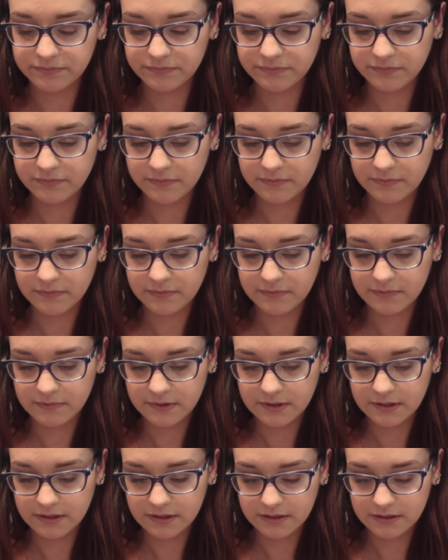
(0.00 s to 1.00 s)

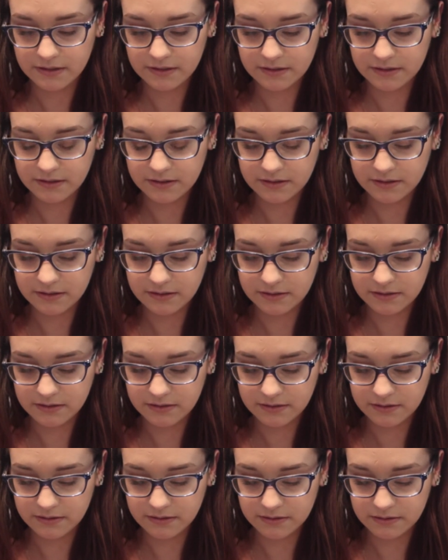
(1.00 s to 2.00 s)

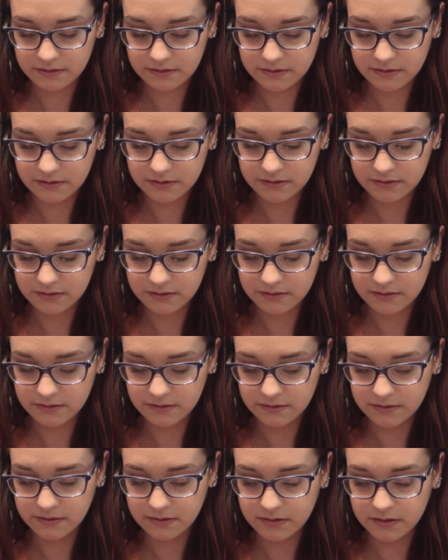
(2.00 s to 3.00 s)

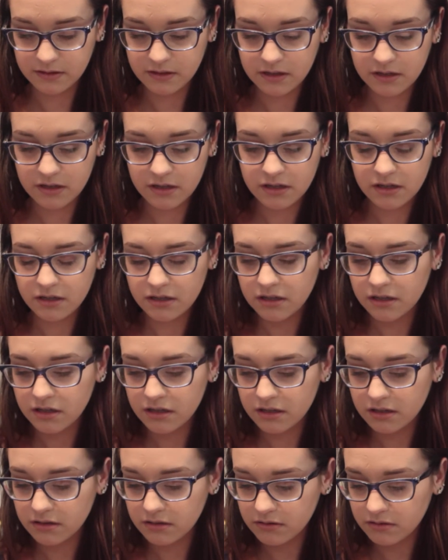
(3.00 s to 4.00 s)

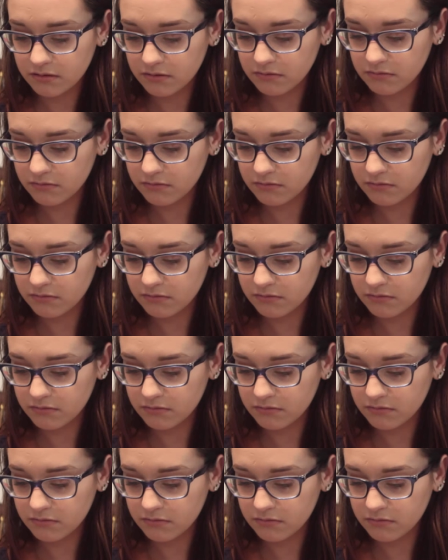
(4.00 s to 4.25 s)
No one is speaking in this clip.